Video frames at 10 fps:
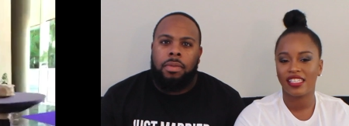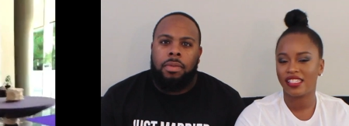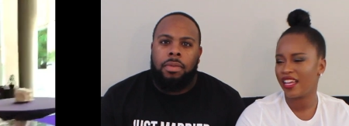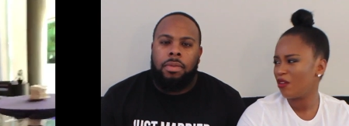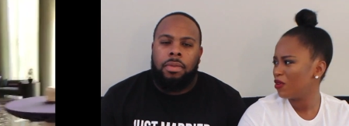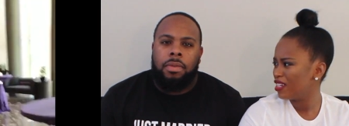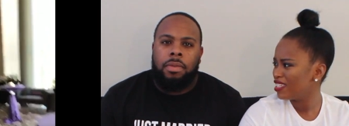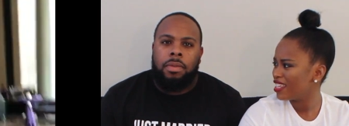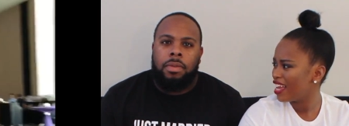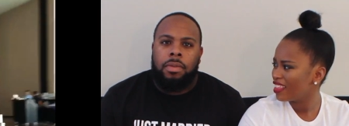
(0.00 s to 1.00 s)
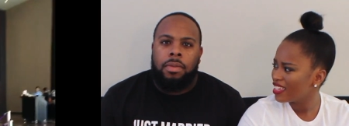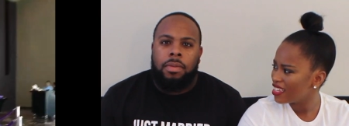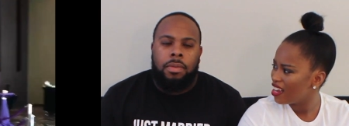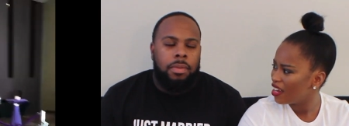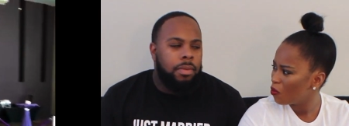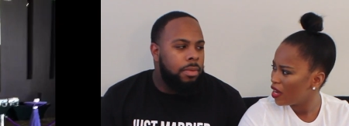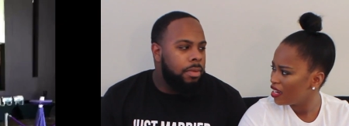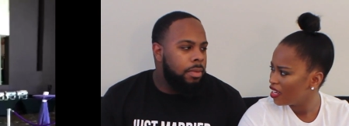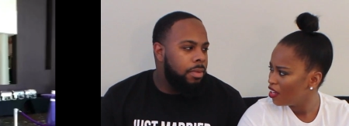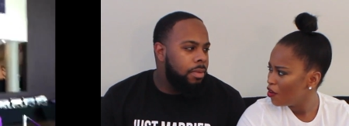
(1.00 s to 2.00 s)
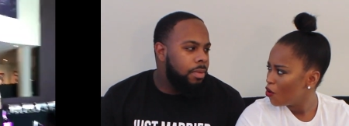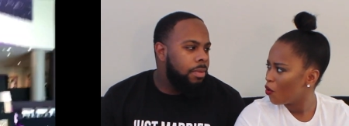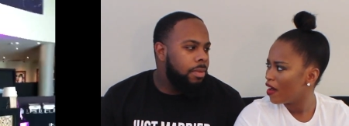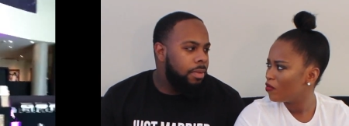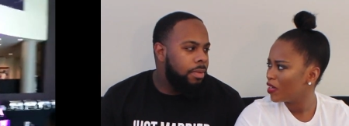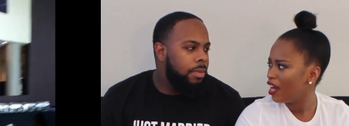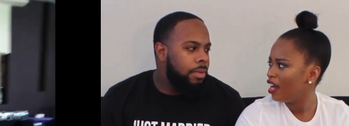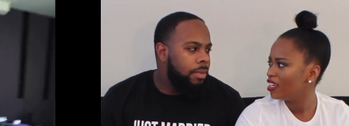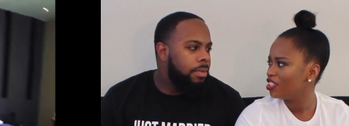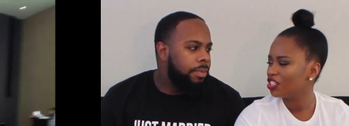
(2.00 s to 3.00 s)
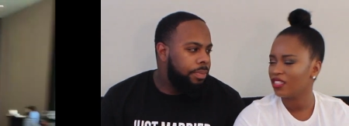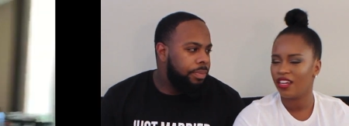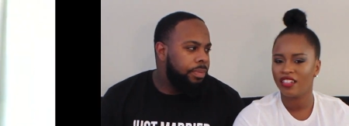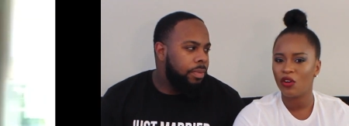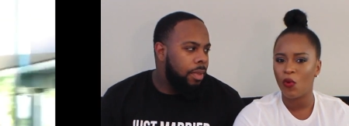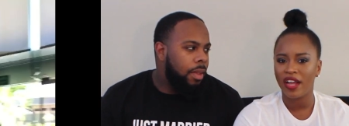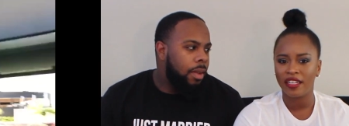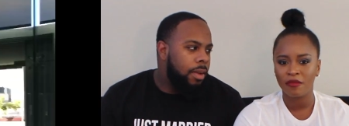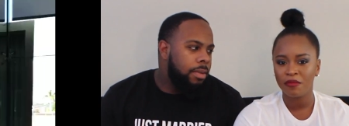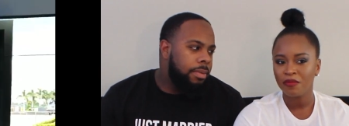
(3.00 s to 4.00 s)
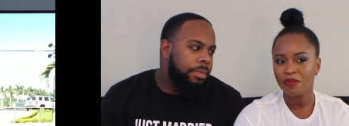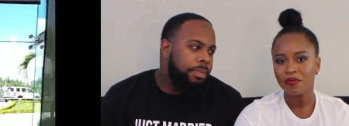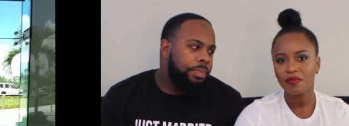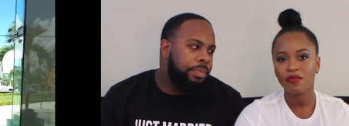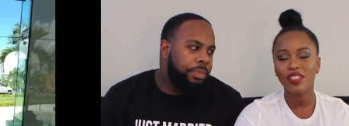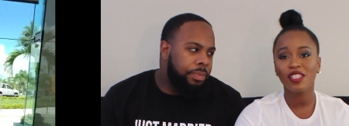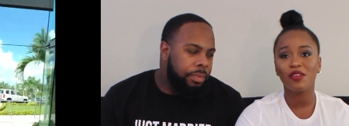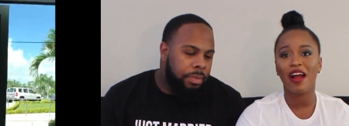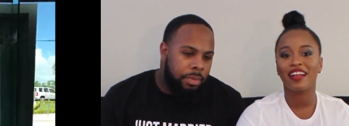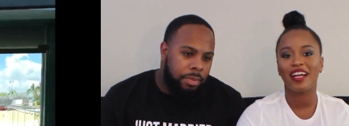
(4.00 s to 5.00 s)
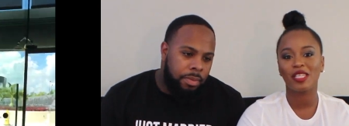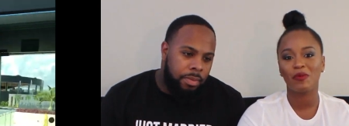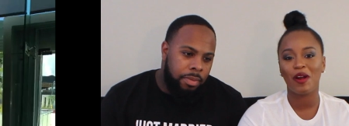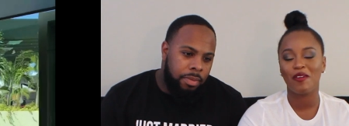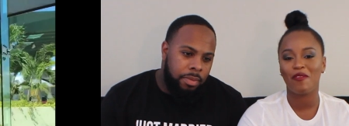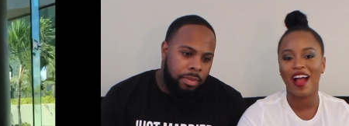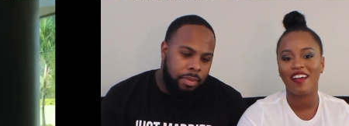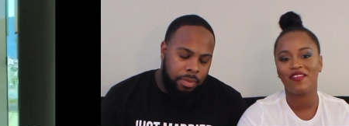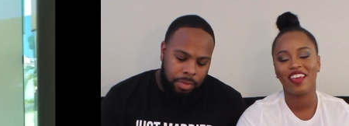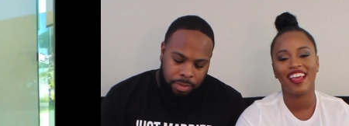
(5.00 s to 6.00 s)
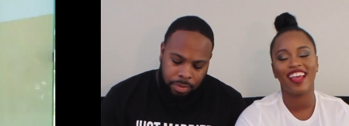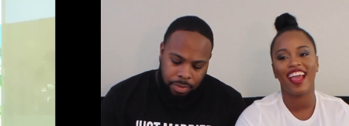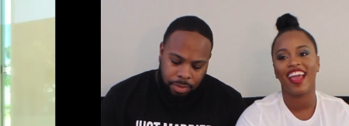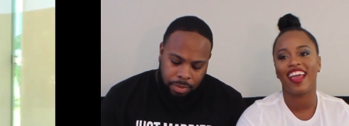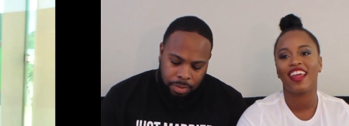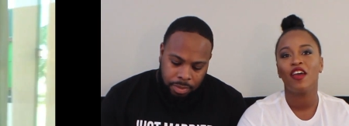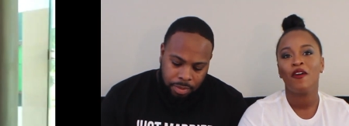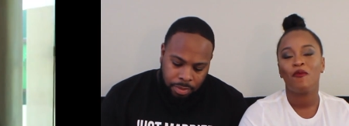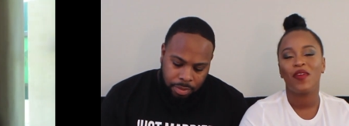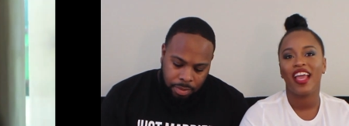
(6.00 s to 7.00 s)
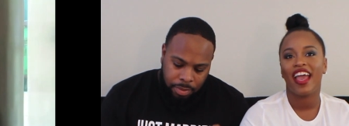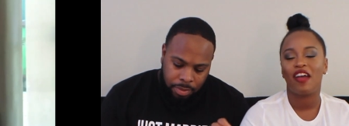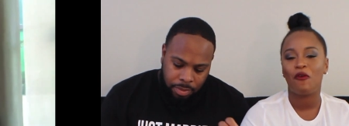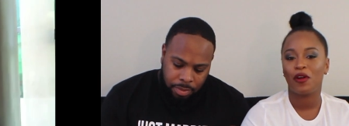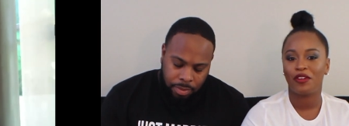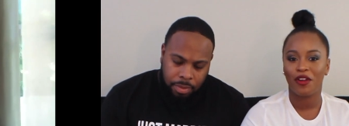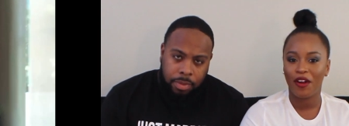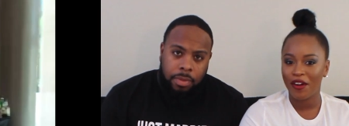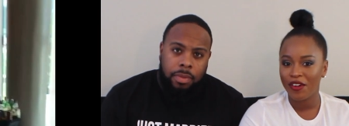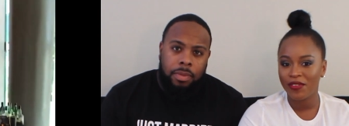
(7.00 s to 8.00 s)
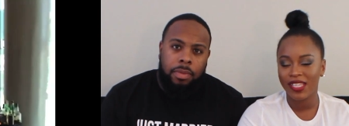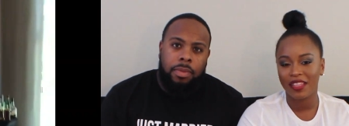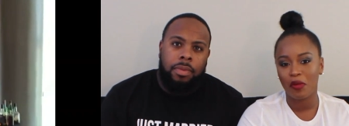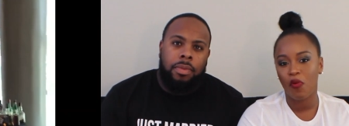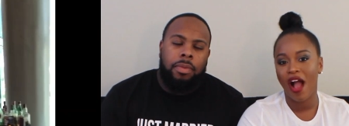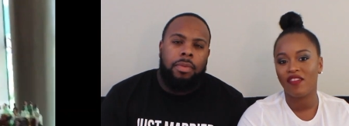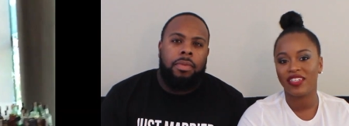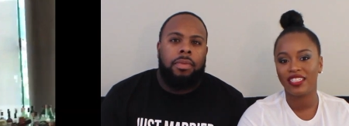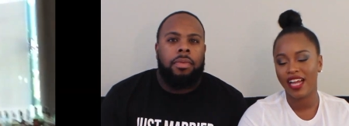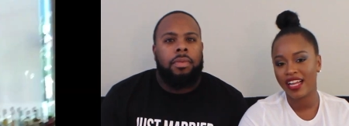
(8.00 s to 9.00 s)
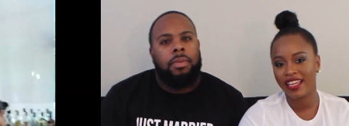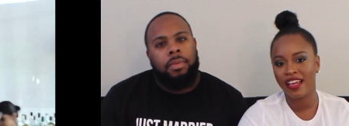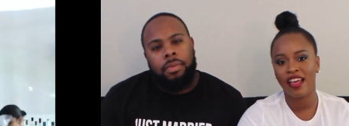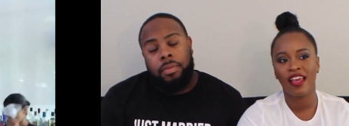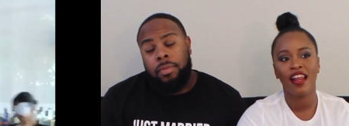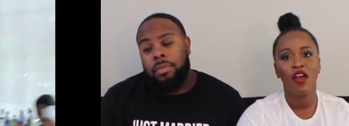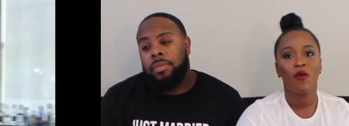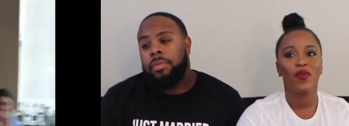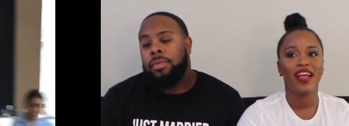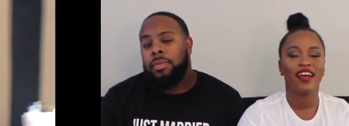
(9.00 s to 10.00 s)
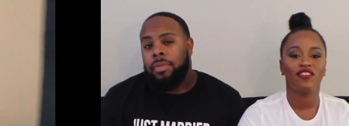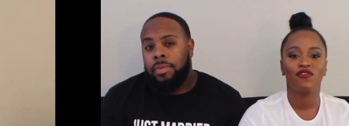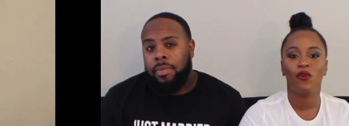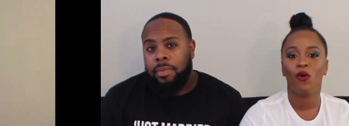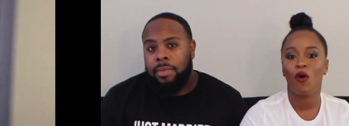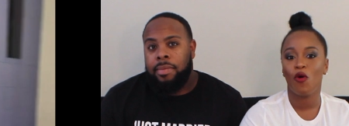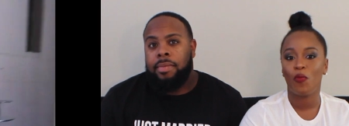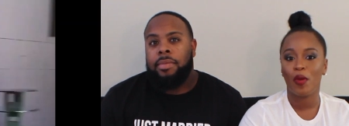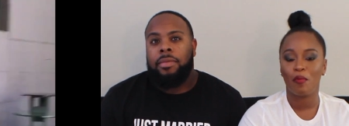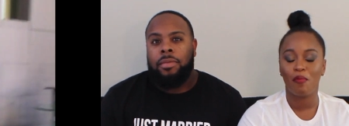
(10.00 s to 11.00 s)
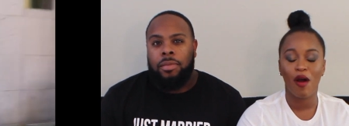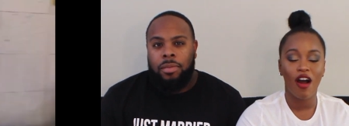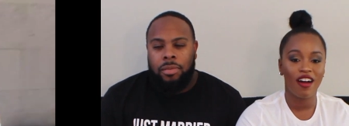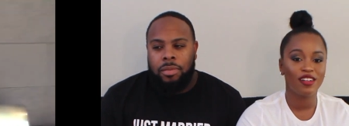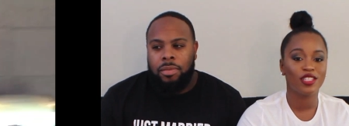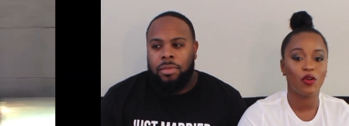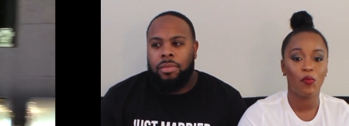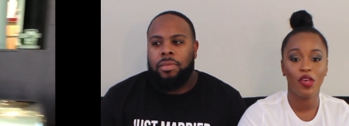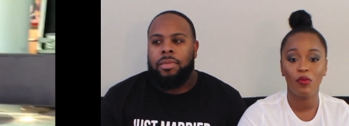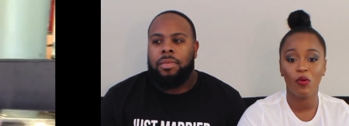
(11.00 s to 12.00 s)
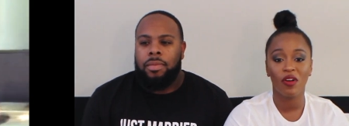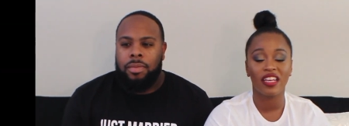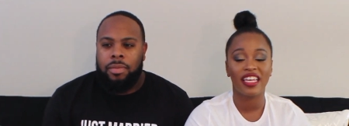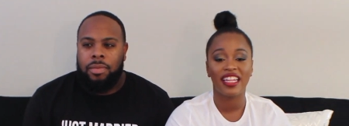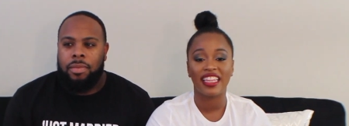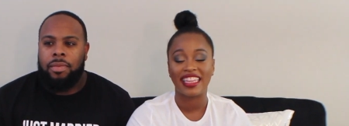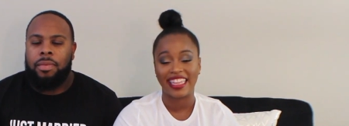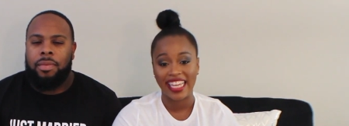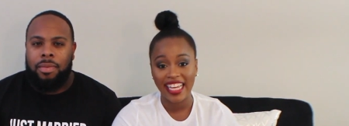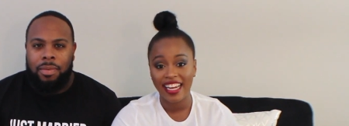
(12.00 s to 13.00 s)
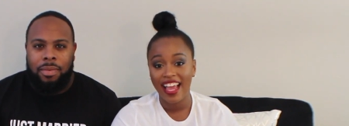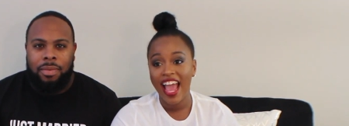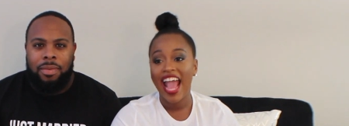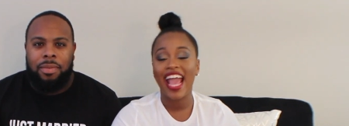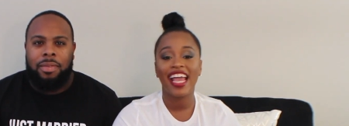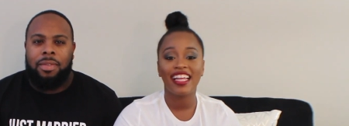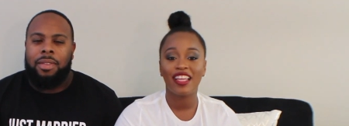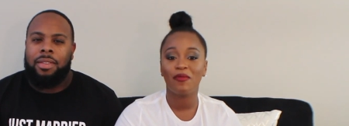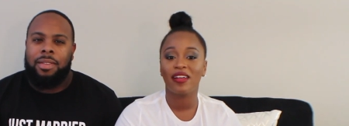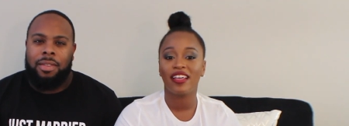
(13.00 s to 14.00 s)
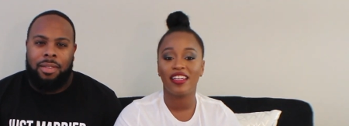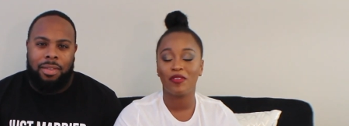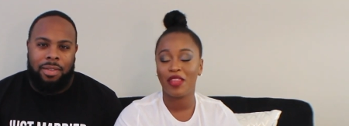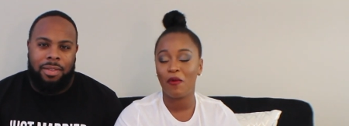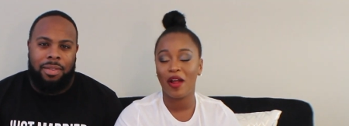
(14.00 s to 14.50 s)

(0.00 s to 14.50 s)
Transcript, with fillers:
Speaker 1: that said, what did it say? I think it said Hunt Wedding or Henry Hunt and Shalonda Wedding. So I guess we're arriving and we had hors d'oeuvres in the private check-in. We had a full open bar. So people were getting lit and they were getting they